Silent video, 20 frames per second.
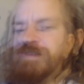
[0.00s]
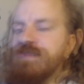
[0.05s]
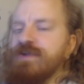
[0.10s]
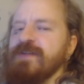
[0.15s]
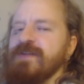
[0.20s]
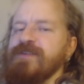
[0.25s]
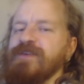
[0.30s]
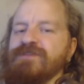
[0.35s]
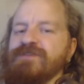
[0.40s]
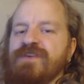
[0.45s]

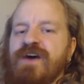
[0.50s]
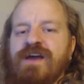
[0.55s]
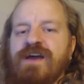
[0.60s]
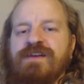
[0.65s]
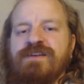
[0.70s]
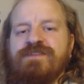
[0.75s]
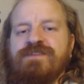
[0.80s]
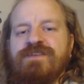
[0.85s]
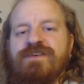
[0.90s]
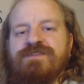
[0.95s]
Red
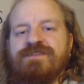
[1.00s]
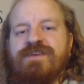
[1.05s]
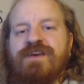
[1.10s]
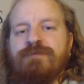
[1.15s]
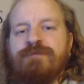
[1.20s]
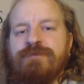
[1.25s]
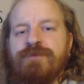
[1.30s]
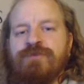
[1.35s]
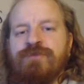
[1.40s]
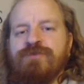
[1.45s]
Designs is
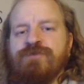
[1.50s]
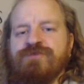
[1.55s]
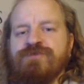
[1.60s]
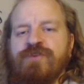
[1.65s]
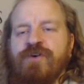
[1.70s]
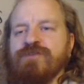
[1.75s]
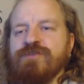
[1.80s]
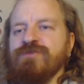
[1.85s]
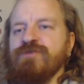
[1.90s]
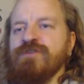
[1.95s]
a blue
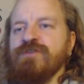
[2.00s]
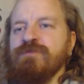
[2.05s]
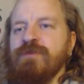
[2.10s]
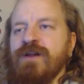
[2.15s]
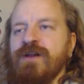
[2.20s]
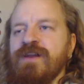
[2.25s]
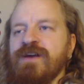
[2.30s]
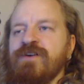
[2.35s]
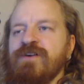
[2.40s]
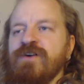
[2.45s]
sorcery
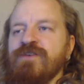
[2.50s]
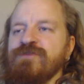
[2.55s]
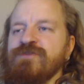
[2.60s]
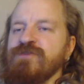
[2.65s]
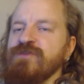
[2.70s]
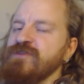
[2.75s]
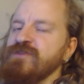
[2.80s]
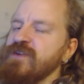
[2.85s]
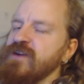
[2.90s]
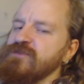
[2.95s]
spell that costs
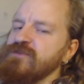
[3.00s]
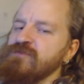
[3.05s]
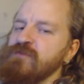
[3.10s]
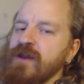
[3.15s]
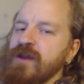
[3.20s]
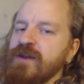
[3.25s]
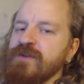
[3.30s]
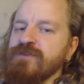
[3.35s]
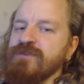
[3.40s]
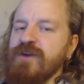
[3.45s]
you 6
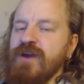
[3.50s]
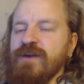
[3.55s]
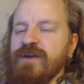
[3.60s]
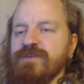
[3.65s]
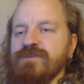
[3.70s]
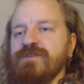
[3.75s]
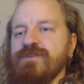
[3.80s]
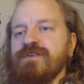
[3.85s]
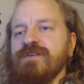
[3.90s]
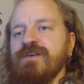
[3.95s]
mana to
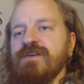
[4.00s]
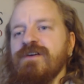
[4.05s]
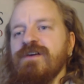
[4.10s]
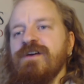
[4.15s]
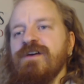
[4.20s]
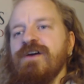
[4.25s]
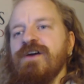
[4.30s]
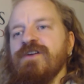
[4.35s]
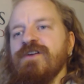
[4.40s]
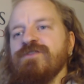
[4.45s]
cast.
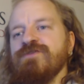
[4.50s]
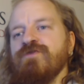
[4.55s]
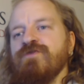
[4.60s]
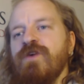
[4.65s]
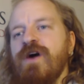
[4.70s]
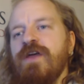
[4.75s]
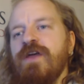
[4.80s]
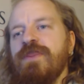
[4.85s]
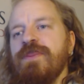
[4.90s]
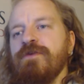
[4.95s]

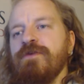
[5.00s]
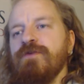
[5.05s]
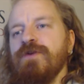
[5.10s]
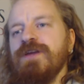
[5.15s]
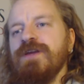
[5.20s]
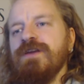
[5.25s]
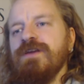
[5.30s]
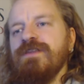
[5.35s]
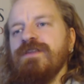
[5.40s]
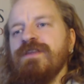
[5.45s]
Scry
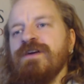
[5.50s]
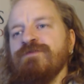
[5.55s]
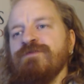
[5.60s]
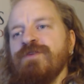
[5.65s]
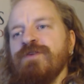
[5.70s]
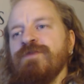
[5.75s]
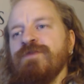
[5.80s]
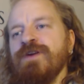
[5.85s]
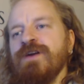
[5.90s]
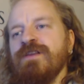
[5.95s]
3, then
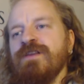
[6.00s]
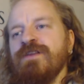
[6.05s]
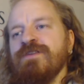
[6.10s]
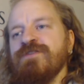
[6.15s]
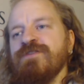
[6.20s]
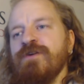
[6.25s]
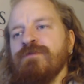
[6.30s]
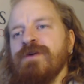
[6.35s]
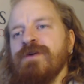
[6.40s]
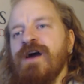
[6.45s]
reveal the
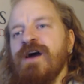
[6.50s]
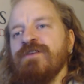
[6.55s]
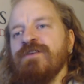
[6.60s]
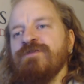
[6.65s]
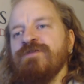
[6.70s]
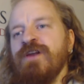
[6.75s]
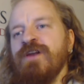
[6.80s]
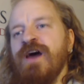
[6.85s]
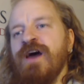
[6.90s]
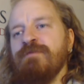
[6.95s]
top card
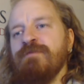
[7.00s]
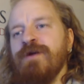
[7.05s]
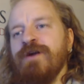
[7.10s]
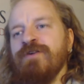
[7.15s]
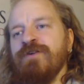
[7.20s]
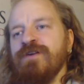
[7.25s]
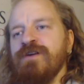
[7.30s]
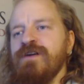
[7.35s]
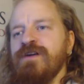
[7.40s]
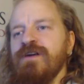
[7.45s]
of your
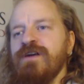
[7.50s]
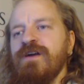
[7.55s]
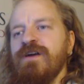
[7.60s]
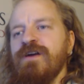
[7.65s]
library.